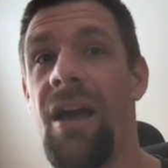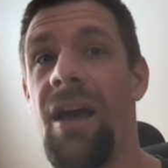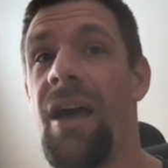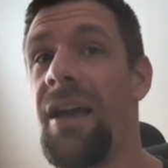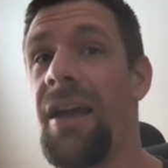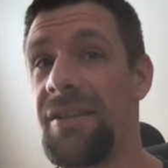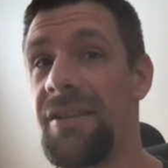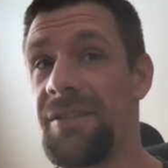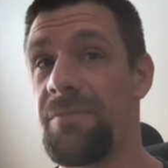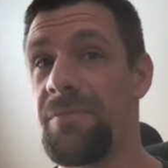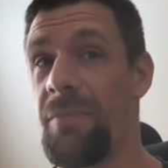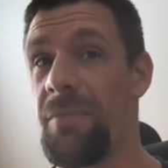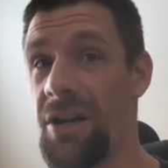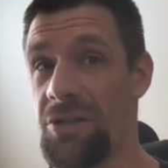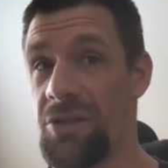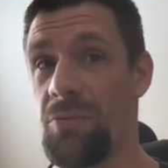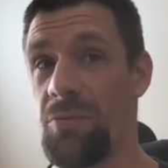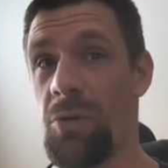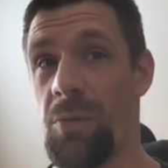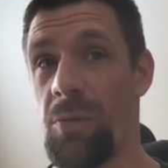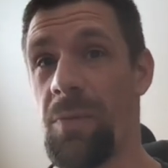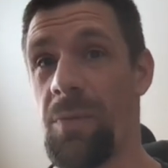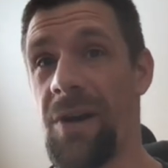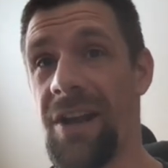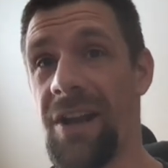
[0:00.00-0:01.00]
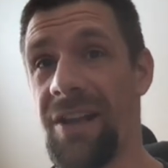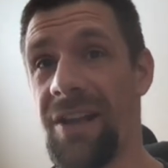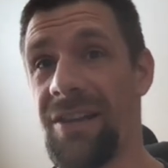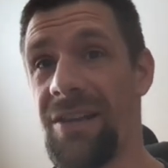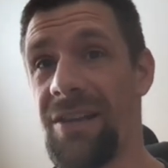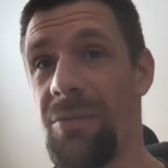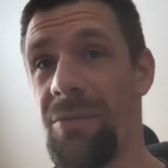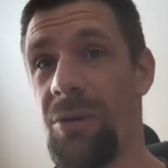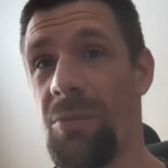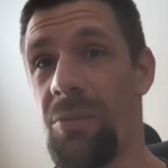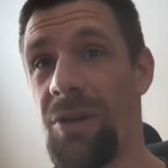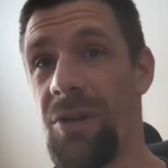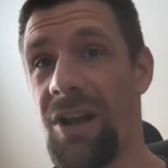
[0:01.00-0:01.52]
It's much more
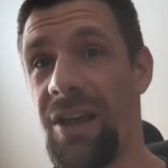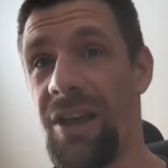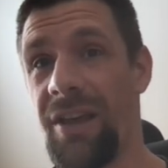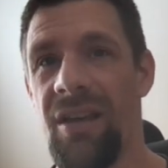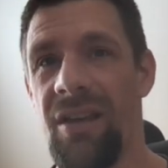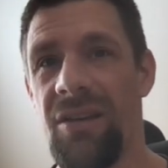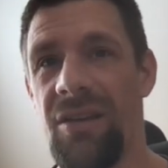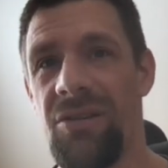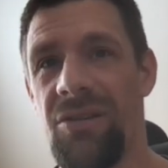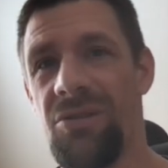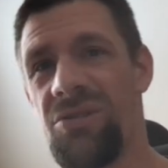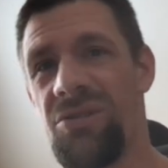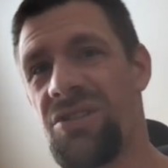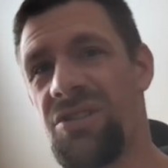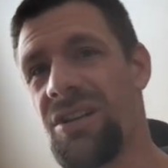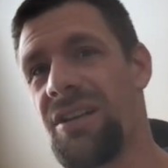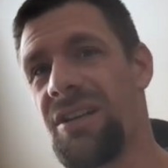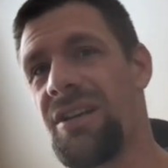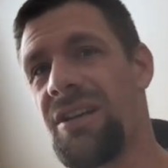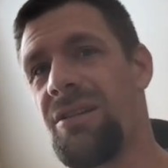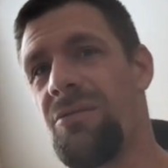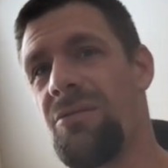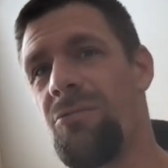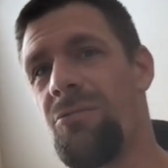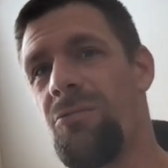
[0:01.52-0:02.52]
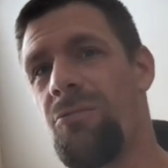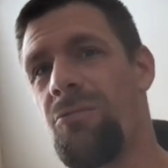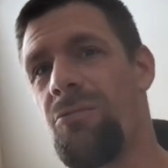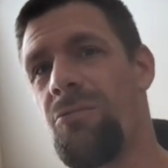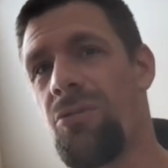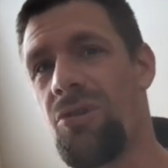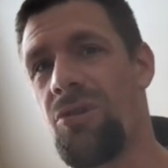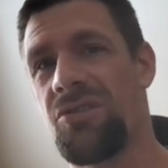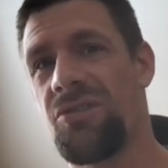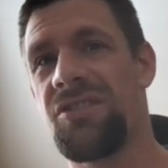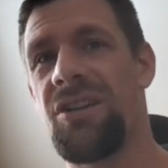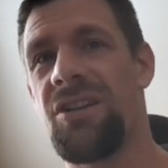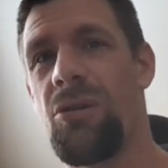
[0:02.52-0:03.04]
predictable billing. Usually
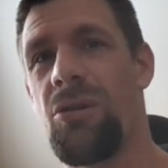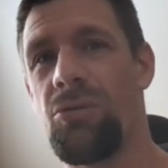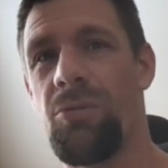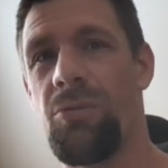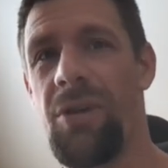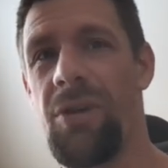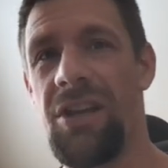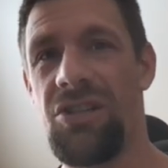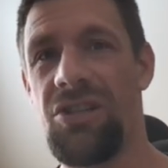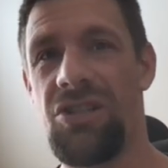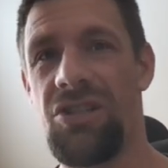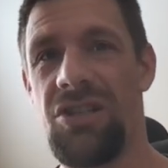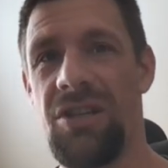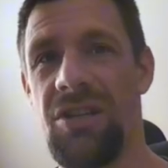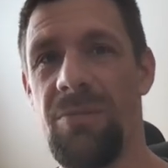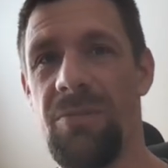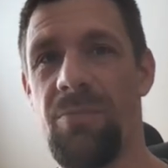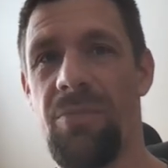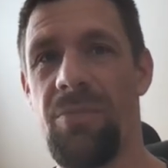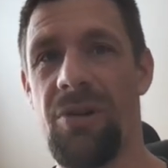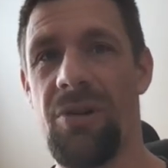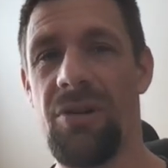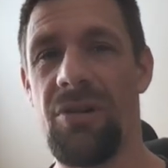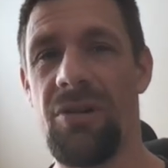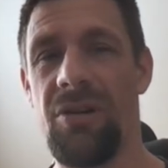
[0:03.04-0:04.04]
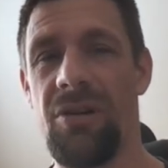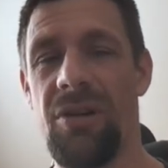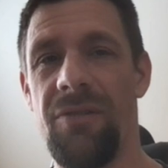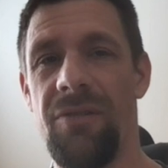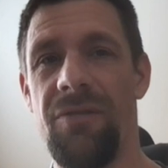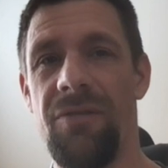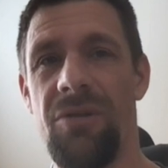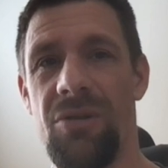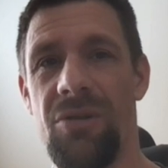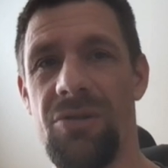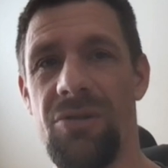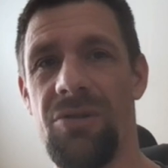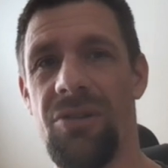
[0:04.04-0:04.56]
works out way cheaper
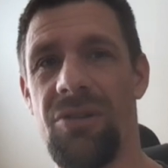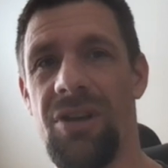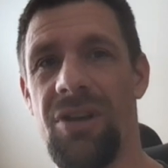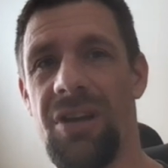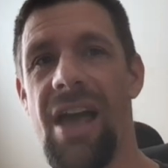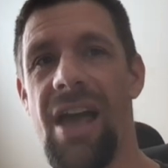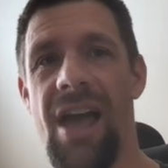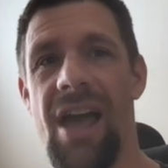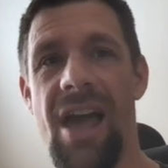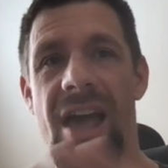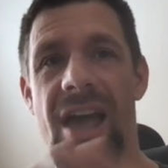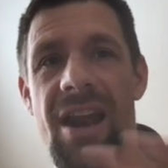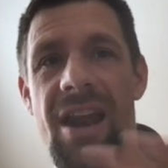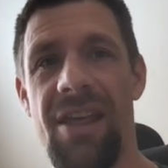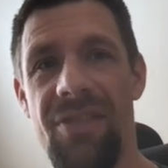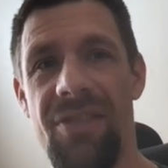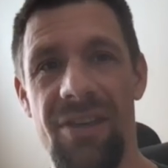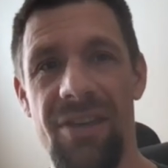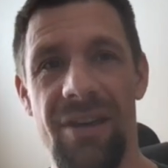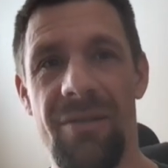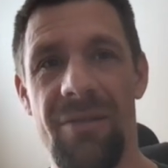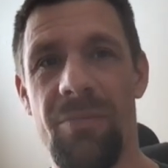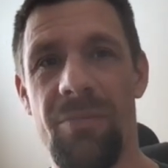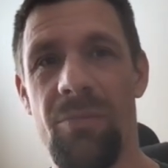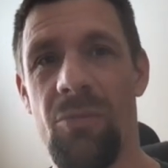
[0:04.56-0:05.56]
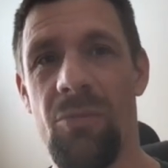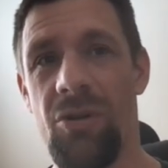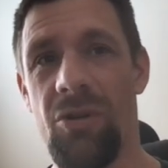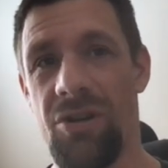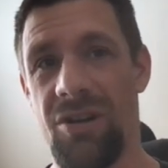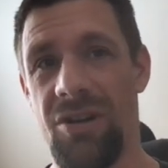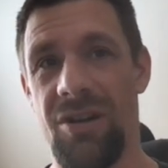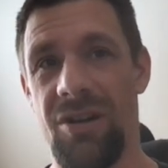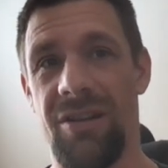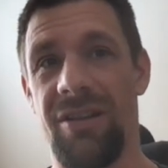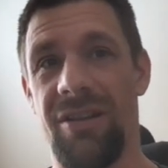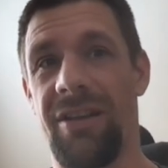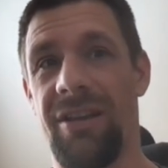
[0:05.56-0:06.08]
if you're doing anything
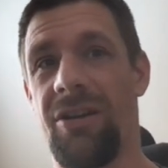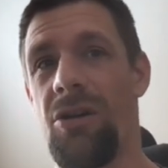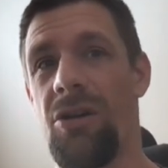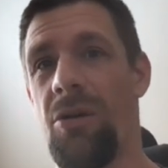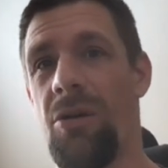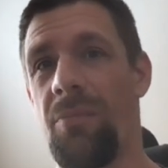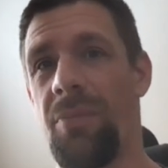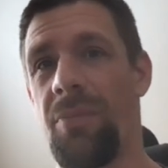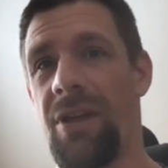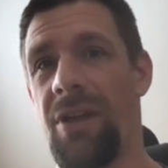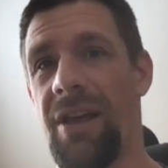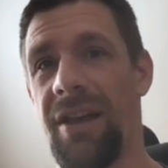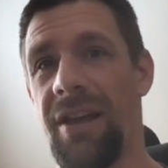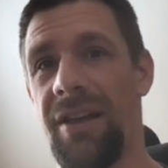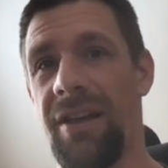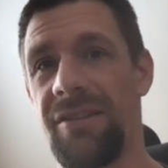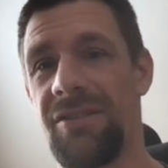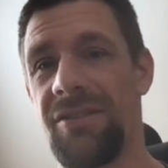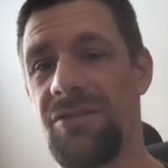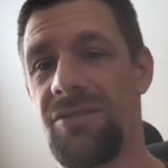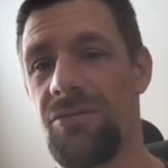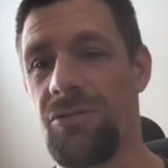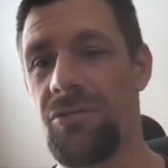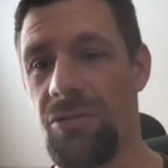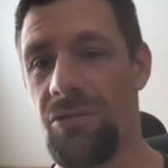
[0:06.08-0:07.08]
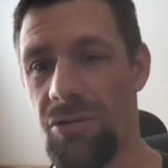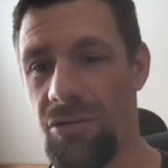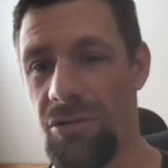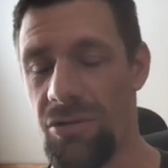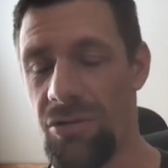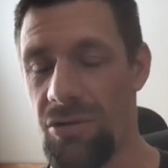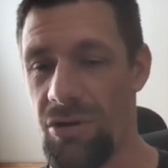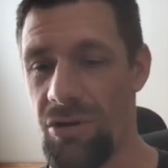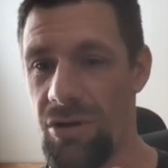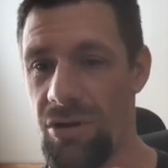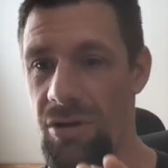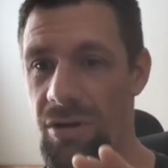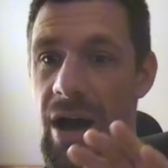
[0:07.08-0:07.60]
moderately complex
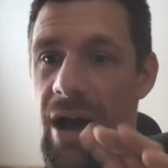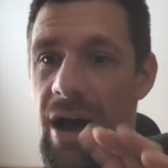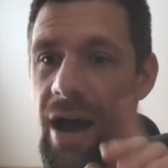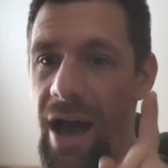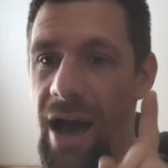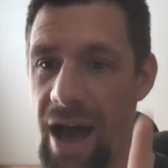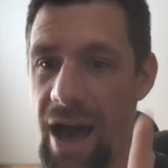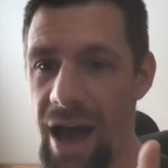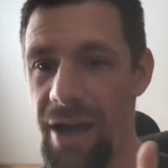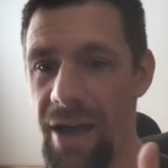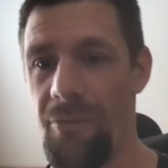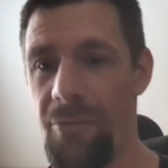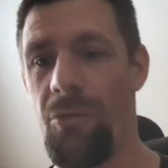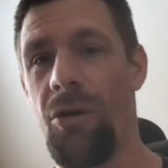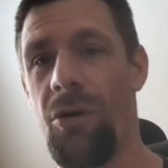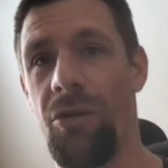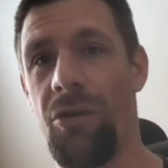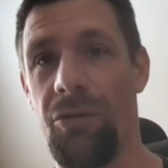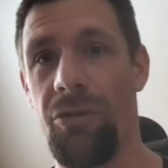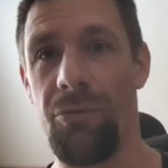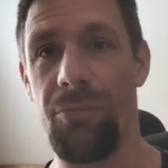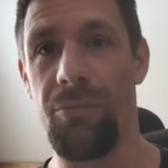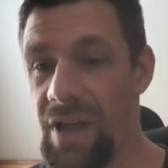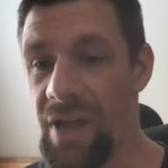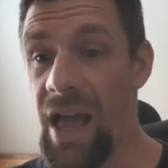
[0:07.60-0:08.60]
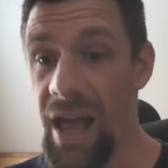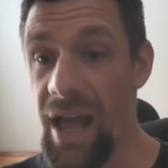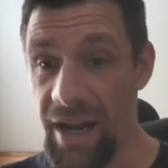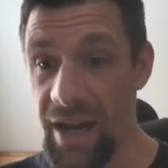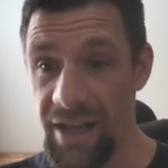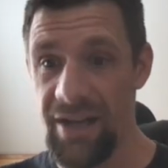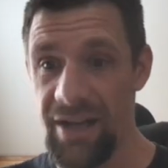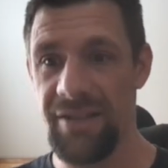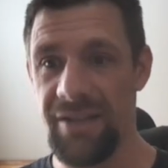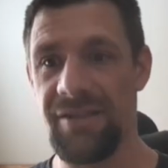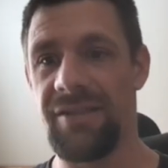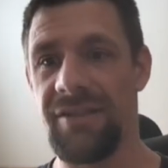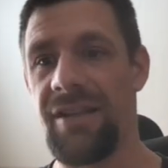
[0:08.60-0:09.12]
or high volume.
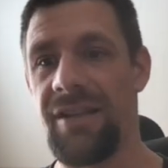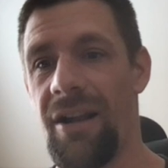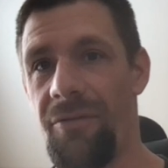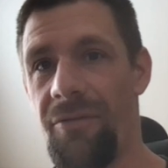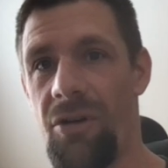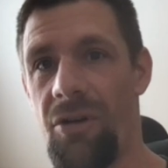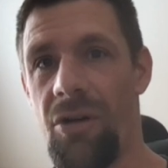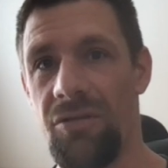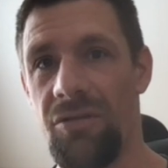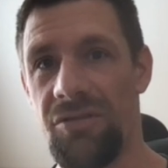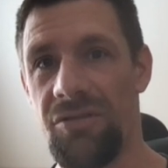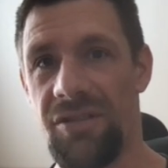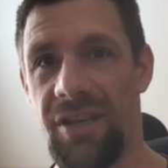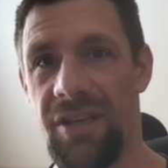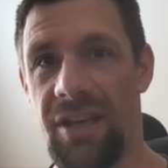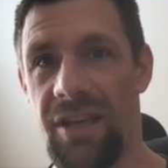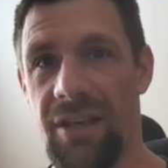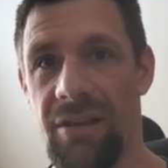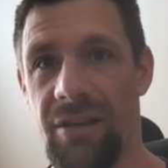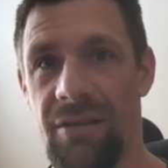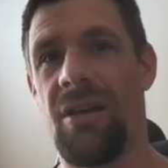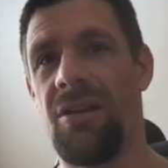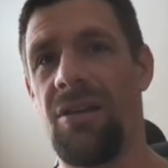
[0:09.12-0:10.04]
N8N self-hosting.